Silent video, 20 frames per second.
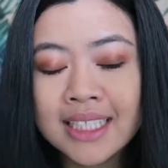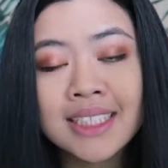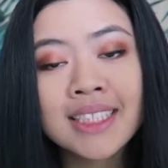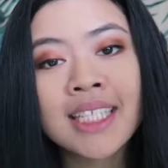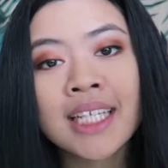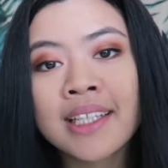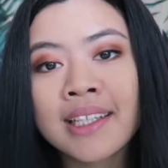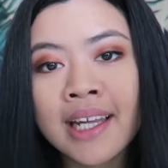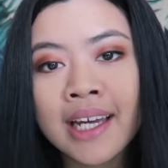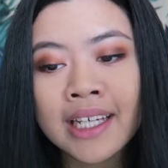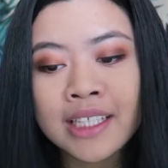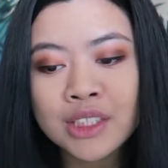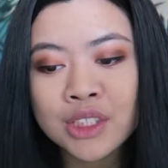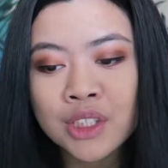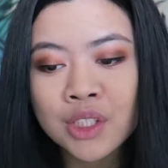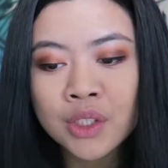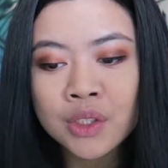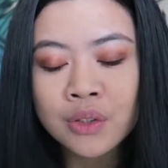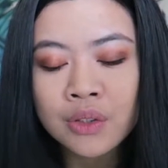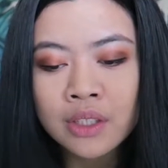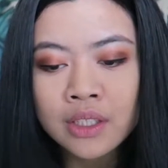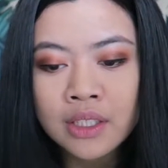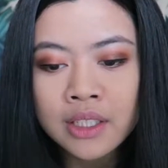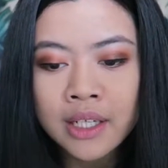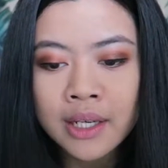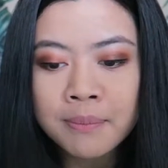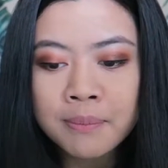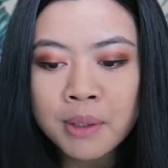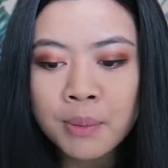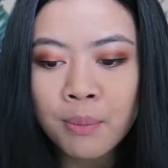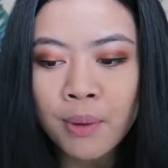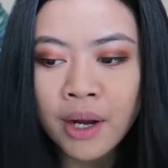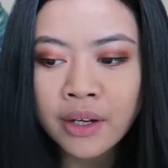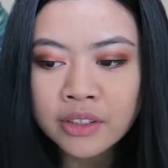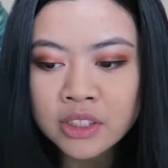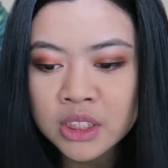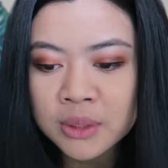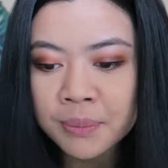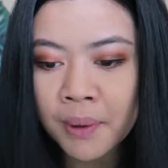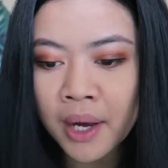sunlight, so there can be
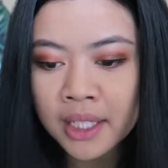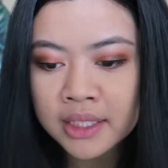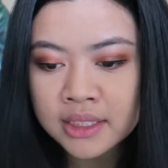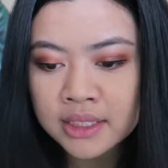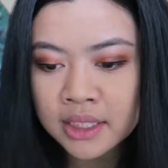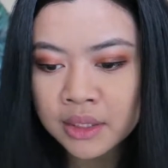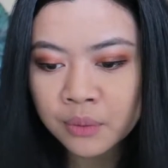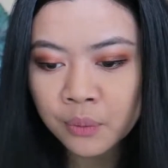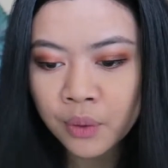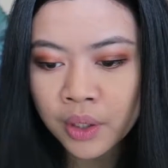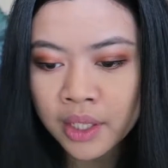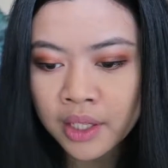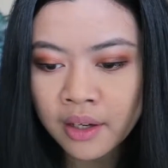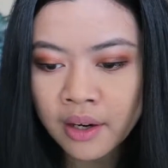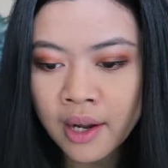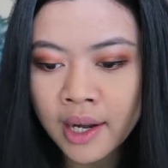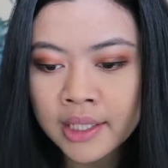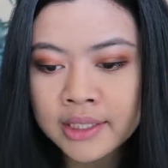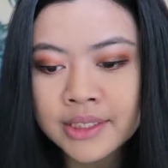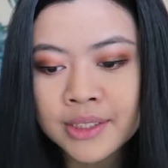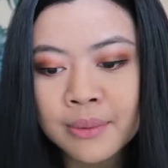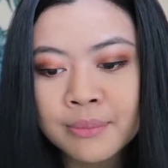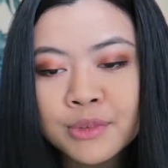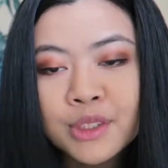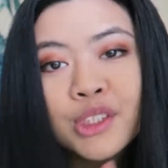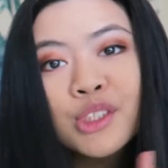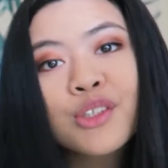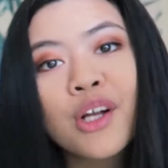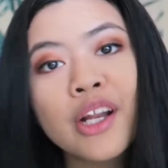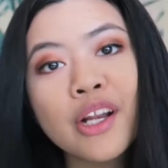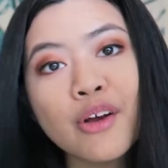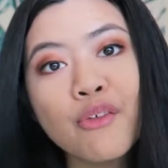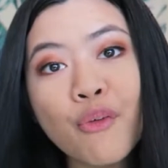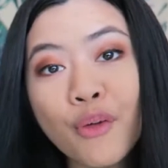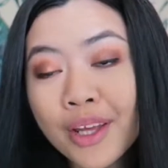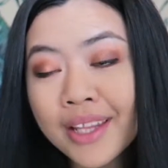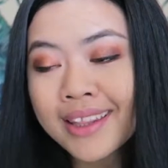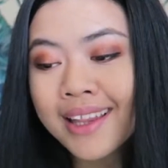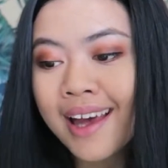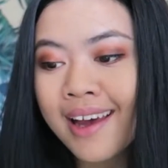brown spots and whatnot, so I'm just trying to
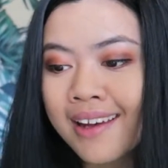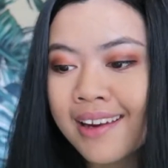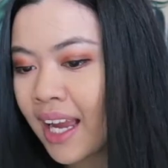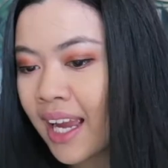avoid that.